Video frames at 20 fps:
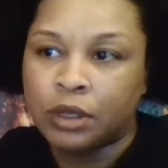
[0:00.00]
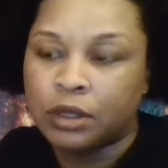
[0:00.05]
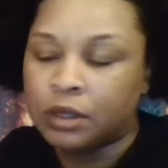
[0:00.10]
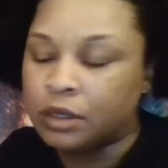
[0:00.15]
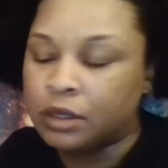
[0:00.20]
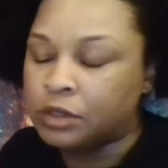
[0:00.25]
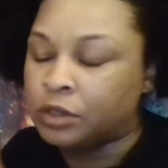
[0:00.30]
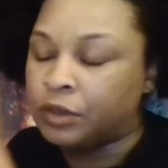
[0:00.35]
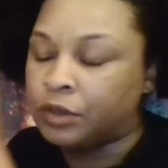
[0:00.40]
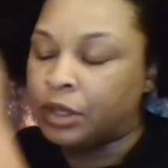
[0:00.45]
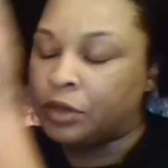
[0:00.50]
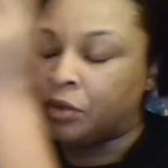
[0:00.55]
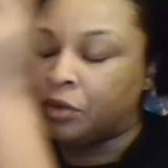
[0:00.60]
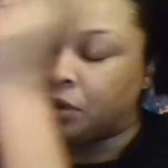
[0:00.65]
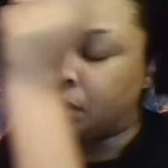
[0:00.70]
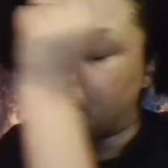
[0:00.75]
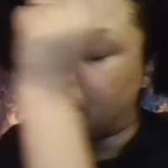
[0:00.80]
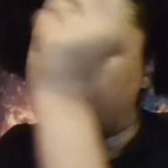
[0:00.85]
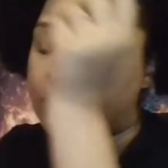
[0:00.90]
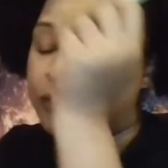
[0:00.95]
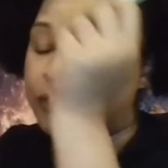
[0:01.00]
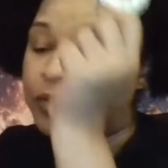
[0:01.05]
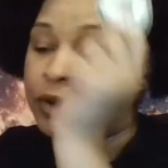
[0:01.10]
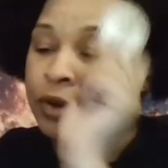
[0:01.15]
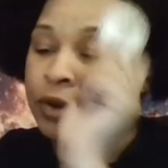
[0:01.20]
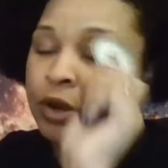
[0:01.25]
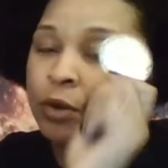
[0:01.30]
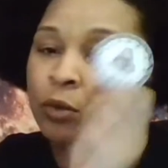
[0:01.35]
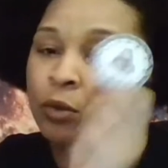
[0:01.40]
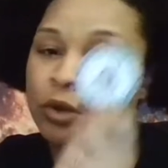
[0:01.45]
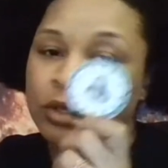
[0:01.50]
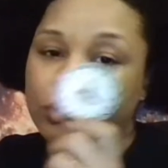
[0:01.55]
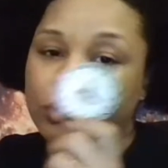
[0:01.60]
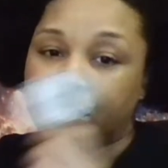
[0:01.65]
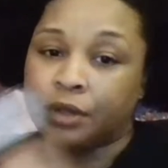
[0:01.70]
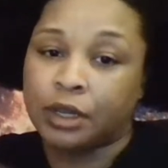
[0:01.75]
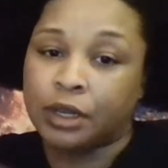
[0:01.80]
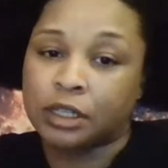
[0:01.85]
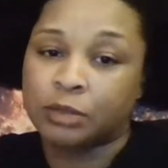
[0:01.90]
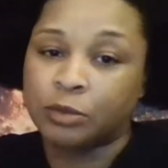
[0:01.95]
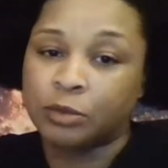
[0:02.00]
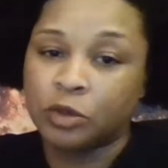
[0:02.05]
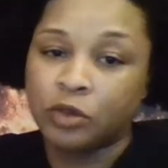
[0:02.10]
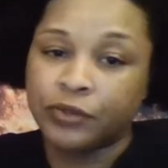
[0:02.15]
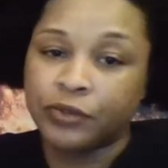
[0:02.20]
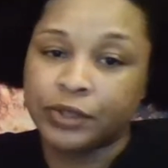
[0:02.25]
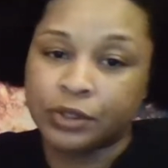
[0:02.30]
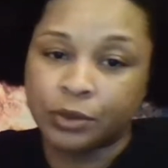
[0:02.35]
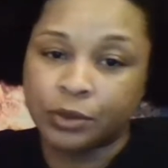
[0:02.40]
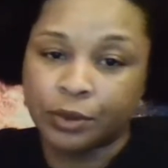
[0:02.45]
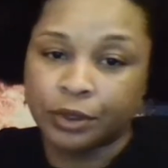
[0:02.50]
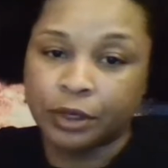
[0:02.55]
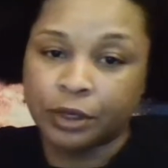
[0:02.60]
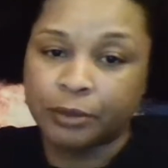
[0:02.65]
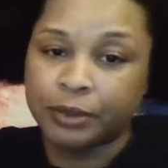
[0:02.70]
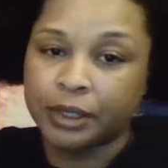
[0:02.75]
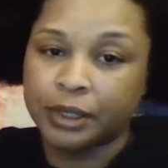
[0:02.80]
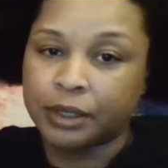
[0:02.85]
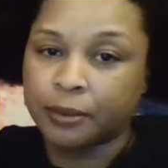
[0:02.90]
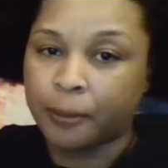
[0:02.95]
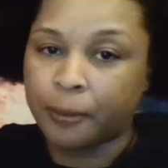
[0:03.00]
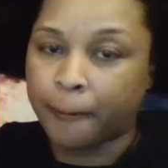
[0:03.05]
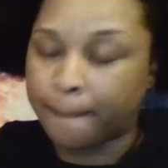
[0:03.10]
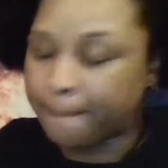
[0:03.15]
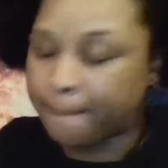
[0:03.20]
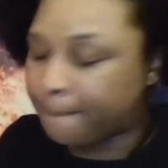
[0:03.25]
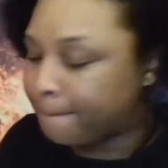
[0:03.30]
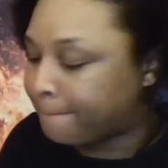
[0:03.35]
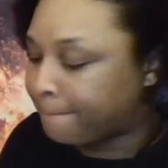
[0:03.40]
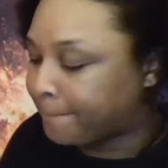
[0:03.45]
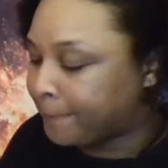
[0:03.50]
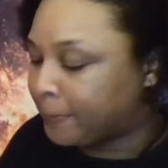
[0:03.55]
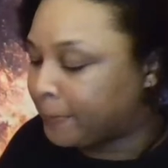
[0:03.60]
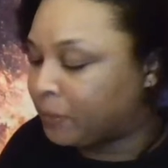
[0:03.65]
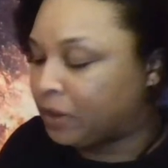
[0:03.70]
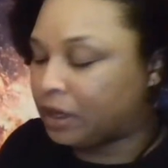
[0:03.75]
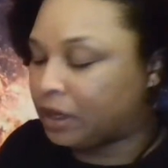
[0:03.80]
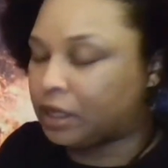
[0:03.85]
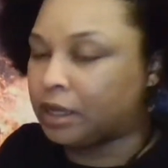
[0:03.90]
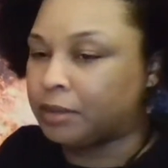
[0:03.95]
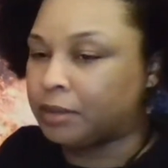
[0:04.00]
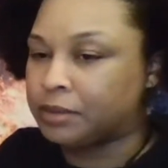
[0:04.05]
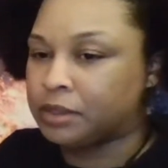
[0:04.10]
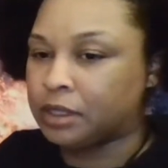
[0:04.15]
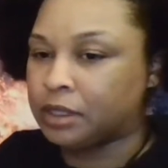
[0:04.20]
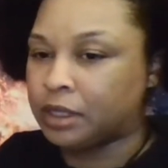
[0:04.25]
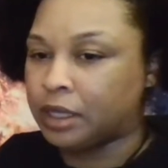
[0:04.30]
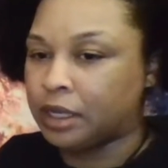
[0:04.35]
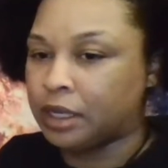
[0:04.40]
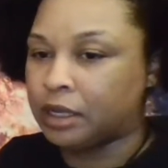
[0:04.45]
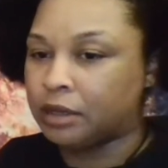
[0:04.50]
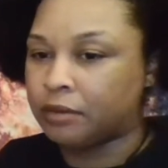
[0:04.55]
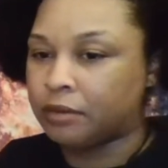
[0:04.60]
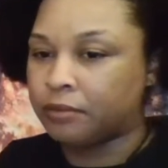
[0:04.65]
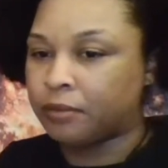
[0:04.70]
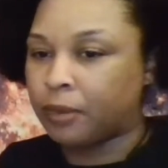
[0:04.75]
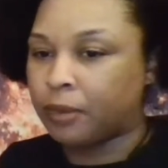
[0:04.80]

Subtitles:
so that you can kind of figure out what your next move is going to be when it comes to that.